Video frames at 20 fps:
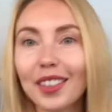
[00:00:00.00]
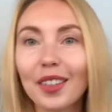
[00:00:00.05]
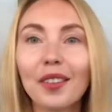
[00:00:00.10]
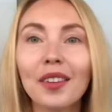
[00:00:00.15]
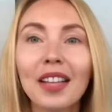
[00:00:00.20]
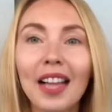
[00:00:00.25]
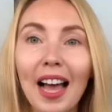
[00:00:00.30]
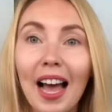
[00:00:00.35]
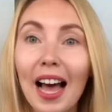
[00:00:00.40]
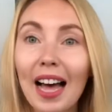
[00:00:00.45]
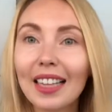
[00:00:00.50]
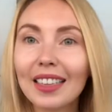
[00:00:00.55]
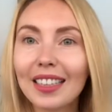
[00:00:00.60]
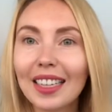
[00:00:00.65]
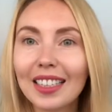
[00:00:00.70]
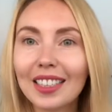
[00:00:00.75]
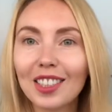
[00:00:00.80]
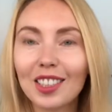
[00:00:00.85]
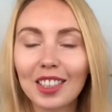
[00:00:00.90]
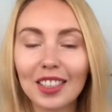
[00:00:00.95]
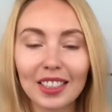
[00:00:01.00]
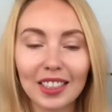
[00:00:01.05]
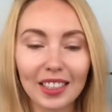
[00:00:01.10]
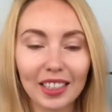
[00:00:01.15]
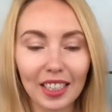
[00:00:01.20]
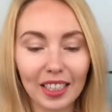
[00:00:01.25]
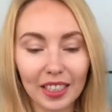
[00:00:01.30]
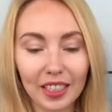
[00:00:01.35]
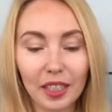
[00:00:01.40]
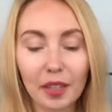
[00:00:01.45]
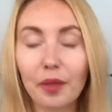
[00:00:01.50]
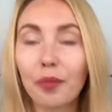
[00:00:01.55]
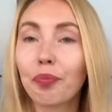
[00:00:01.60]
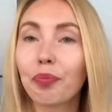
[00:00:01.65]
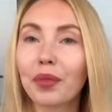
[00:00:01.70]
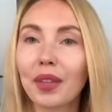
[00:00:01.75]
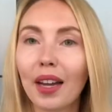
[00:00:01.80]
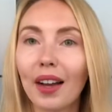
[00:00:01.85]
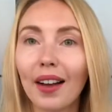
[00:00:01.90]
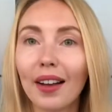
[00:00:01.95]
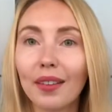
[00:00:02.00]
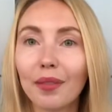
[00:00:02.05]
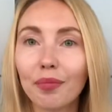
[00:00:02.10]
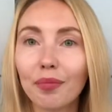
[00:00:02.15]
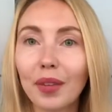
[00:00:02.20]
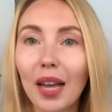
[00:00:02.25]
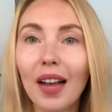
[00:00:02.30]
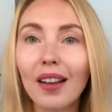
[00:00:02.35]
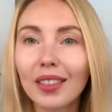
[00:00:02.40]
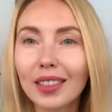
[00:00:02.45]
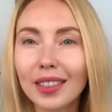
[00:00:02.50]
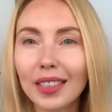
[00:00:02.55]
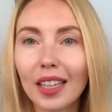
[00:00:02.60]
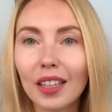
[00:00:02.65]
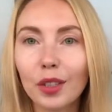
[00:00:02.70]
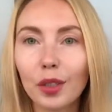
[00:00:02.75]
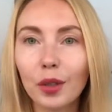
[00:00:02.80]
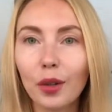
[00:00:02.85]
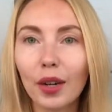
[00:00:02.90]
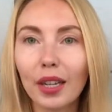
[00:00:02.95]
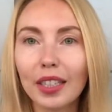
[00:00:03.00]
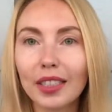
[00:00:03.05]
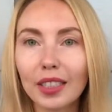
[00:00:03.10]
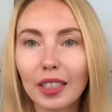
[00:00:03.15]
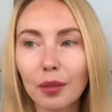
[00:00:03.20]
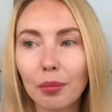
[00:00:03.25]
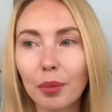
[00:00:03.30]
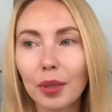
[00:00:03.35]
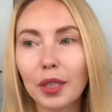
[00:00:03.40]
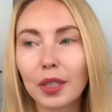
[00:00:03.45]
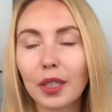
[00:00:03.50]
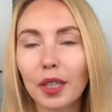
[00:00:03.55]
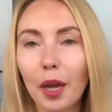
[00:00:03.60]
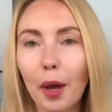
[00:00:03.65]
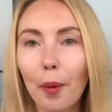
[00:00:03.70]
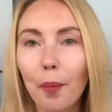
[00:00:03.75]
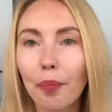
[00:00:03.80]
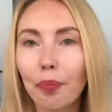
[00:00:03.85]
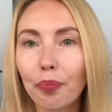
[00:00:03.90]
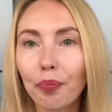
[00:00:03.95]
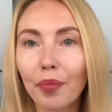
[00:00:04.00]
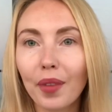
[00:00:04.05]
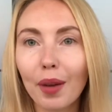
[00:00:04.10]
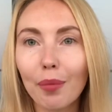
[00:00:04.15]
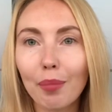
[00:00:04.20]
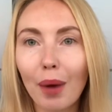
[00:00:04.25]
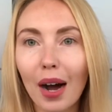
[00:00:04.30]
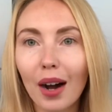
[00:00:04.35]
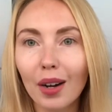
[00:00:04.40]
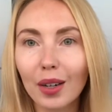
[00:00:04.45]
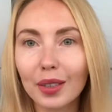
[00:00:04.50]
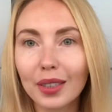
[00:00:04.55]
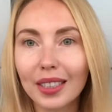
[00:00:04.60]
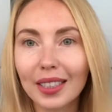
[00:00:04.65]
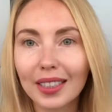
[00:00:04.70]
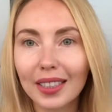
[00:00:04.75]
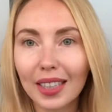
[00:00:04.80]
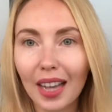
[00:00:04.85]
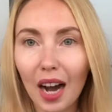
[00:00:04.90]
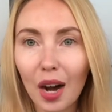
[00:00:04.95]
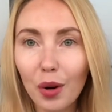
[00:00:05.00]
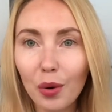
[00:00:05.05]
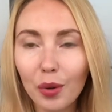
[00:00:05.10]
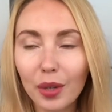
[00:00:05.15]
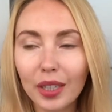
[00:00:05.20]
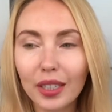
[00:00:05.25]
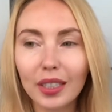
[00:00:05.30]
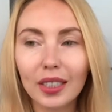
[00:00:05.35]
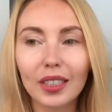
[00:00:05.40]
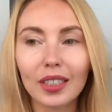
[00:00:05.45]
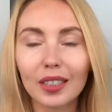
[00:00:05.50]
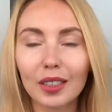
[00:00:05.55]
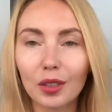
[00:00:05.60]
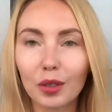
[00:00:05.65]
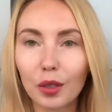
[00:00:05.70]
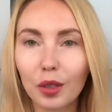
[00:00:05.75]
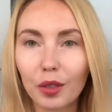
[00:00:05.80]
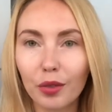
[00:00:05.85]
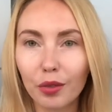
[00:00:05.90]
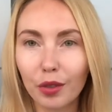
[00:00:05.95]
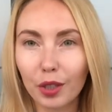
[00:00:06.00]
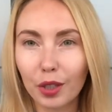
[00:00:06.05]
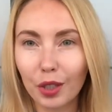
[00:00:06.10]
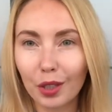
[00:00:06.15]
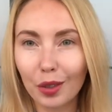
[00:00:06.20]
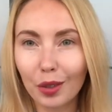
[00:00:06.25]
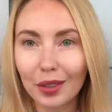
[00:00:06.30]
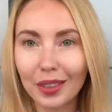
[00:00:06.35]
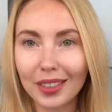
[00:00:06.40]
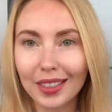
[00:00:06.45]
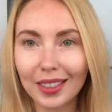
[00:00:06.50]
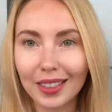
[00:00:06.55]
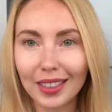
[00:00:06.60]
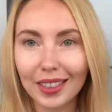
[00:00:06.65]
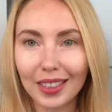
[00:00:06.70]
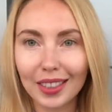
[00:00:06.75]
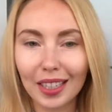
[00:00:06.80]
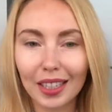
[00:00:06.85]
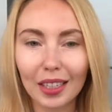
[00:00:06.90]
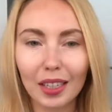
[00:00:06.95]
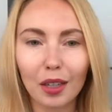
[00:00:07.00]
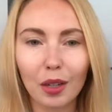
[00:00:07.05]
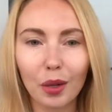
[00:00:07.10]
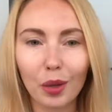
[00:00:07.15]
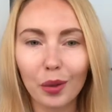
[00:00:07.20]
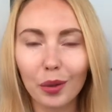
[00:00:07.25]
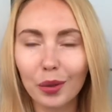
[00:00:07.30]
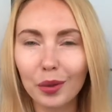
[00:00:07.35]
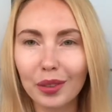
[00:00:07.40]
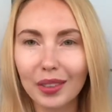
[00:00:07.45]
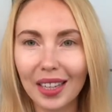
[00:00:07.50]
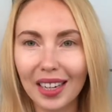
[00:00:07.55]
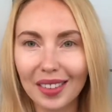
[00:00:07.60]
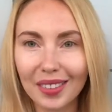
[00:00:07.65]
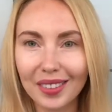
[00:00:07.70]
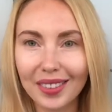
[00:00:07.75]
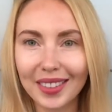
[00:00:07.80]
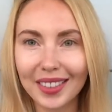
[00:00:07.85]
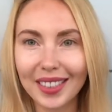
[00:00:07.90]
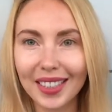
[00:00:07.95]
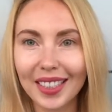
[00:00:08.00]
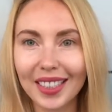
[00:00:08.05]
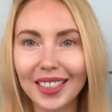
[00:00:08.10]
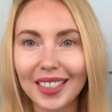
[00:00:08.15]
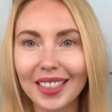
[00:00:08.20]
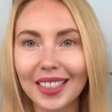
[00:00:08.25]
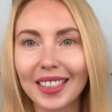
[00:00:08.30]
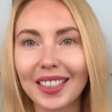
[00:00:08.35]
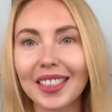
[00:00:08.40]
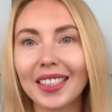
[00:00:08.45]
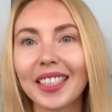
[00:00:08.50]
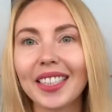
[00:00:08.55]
So let's just start it. I'll tell you a little bit about the tower. Sorry for the noise, there is like a road downstairs.